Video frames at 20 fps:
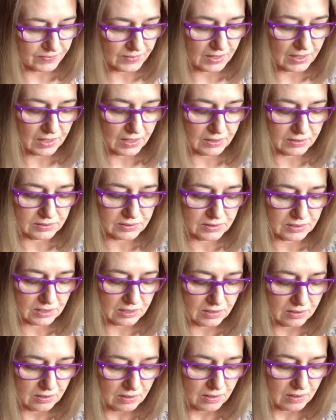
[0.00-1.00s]
it
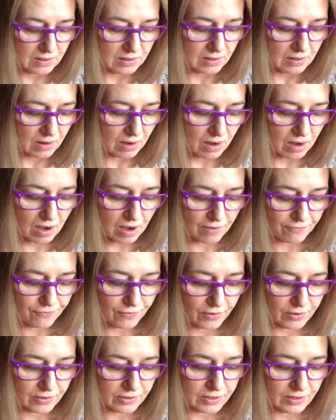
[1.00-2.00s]

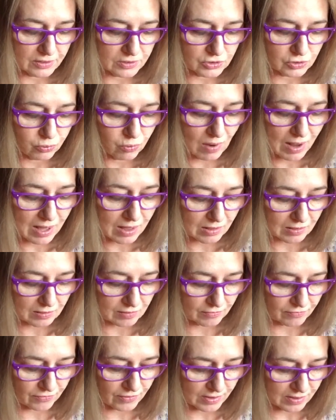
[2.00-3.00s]
offered
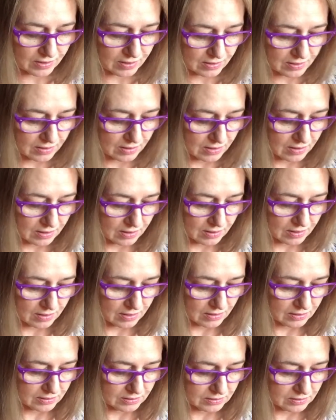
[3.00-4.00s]
12
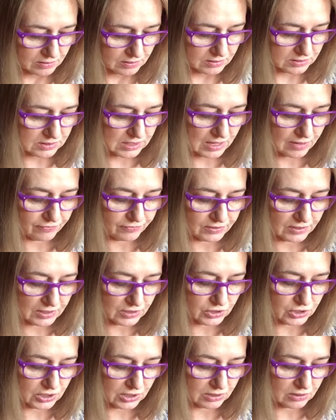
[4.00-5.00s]
safety
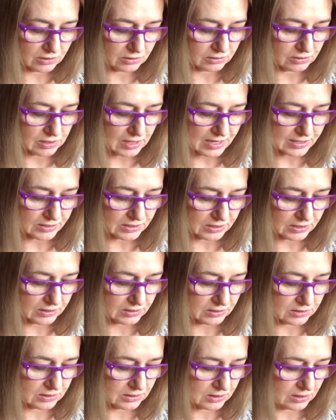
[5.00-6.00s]
shield
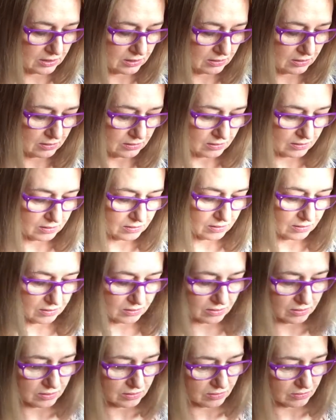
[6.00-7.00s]
glasses.
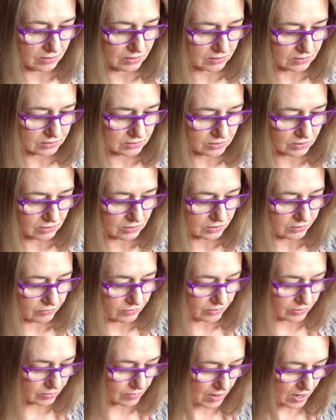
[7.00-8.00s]
I don't want to totally
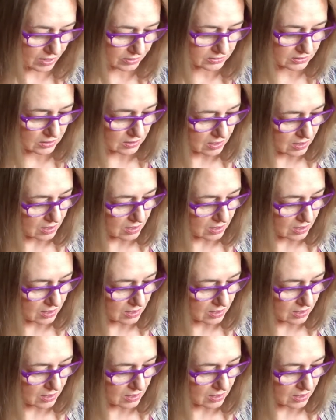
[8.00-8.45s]
ruin the box.